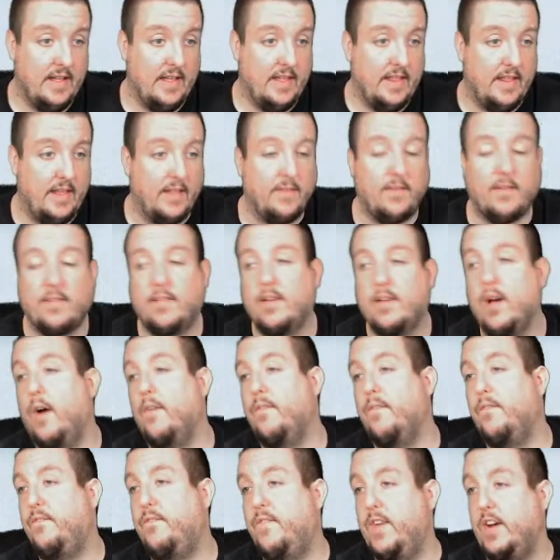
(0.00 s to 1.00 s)
This one's
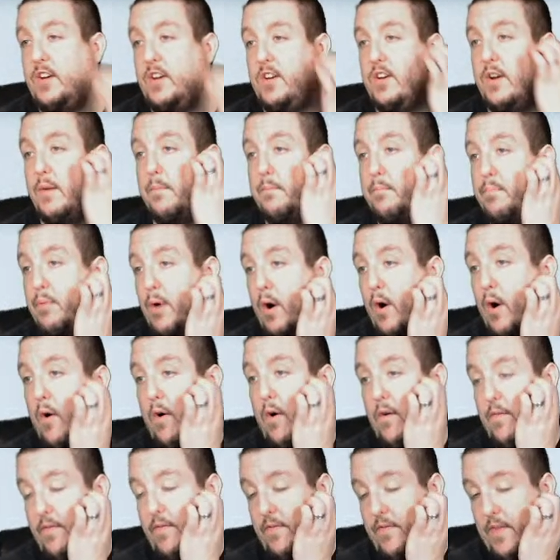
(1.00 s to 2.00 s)
called
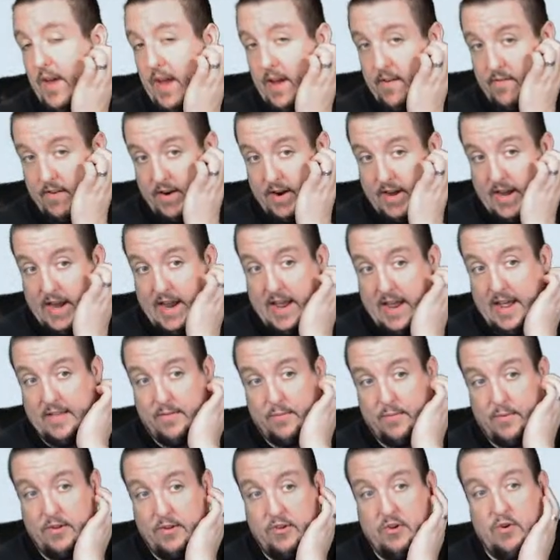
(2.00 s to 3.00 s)
Fishbowl Fever,
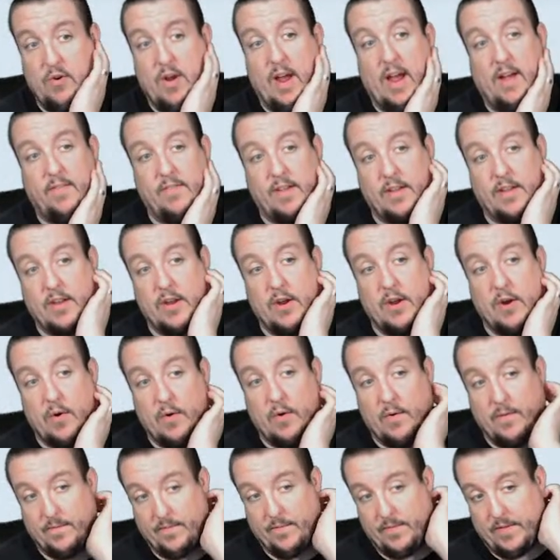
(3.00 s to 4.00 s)
guys. What you have to do,
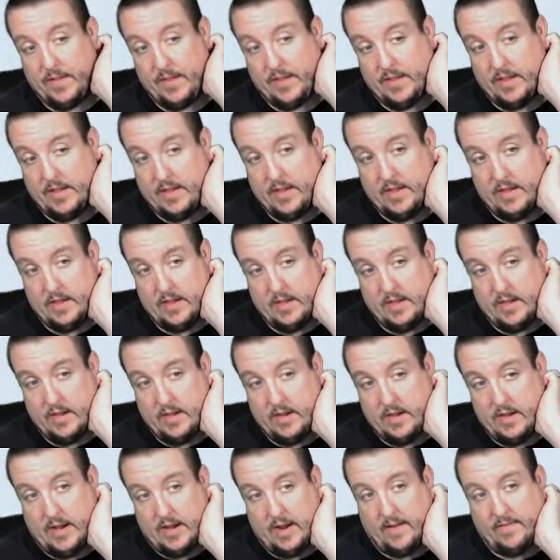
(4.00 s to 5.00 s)

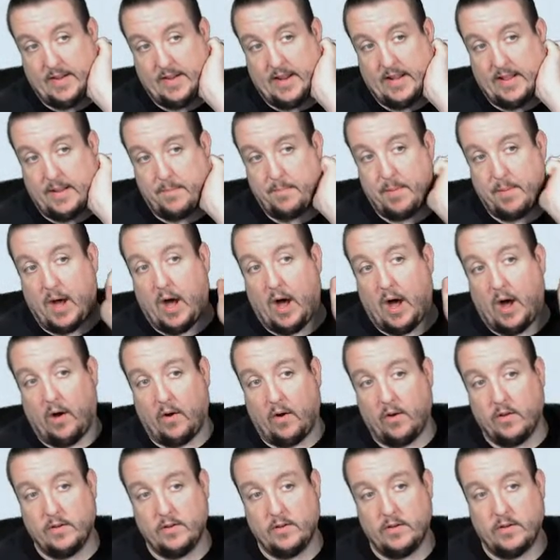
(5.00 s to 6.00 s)
you have to get the
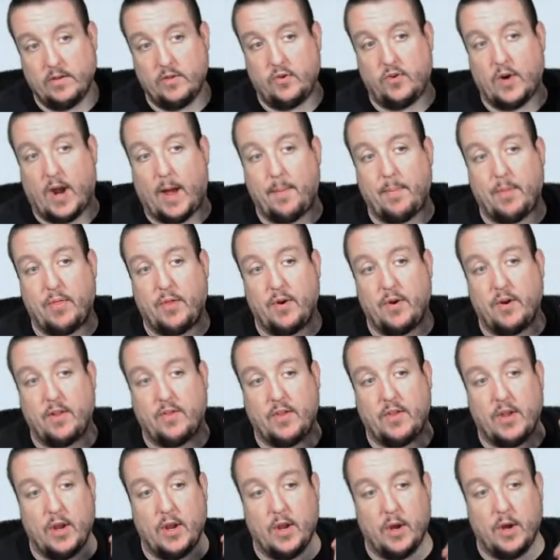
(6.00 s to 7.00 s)
ball, drop it through the
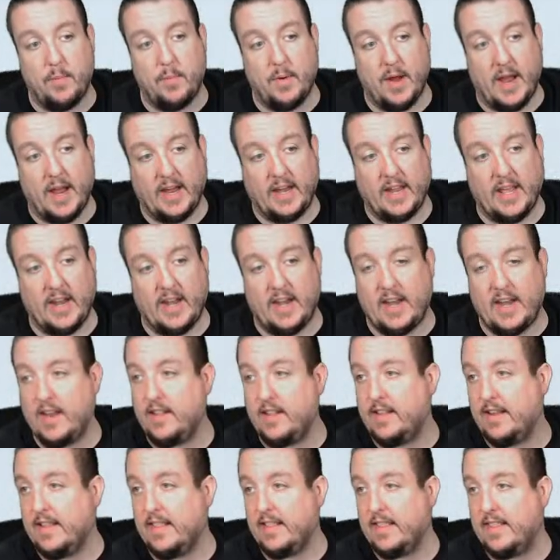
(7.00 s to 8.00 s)
tube, and get it
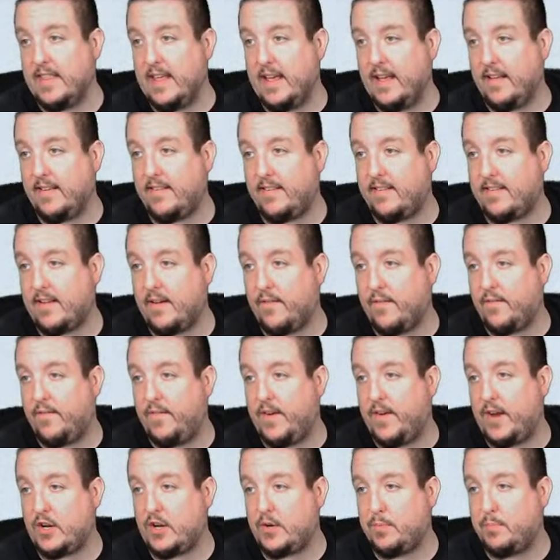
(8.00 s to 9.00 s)
into this
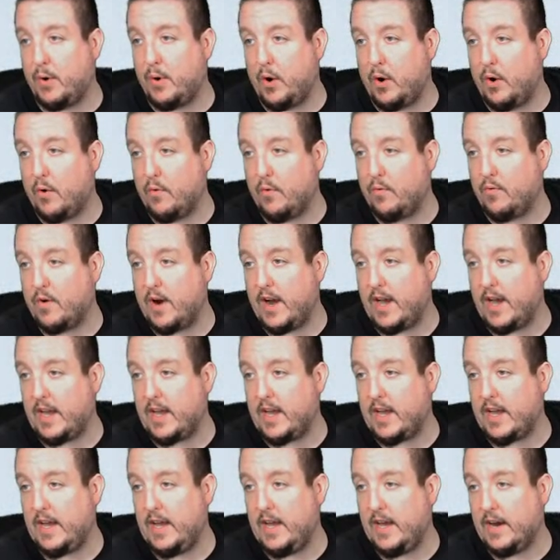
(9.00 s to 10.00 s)
fishbowl right
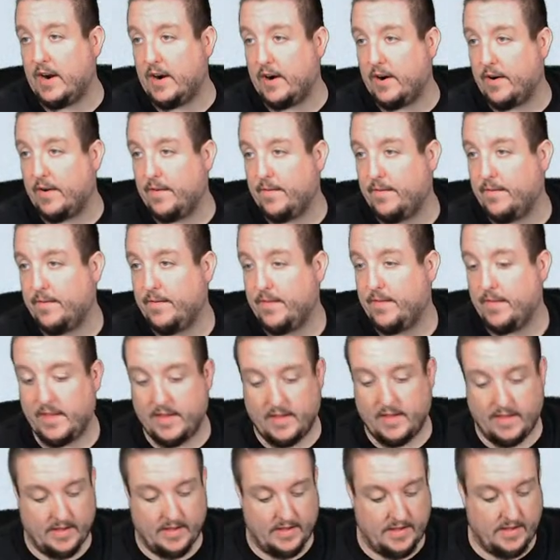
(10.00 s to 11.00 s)
here.
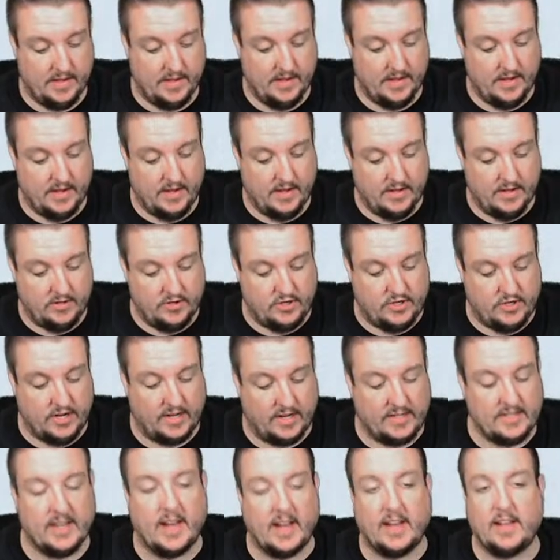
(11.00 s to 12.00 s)

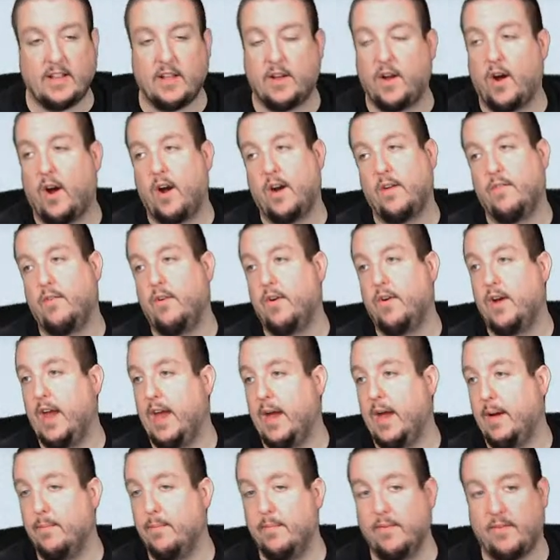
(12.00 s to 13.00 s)
Just like the carnival
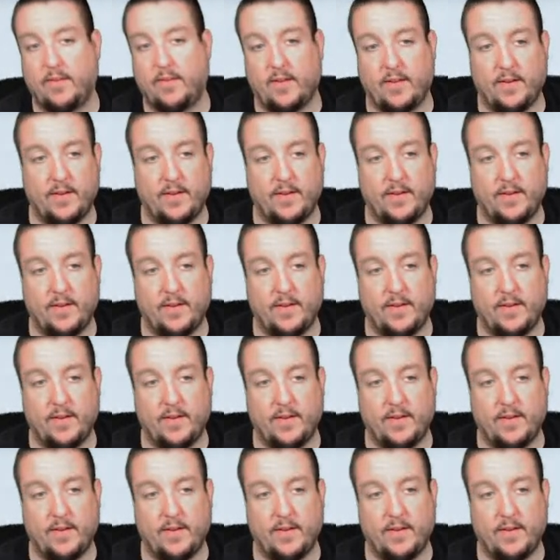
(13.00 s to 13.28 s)
games.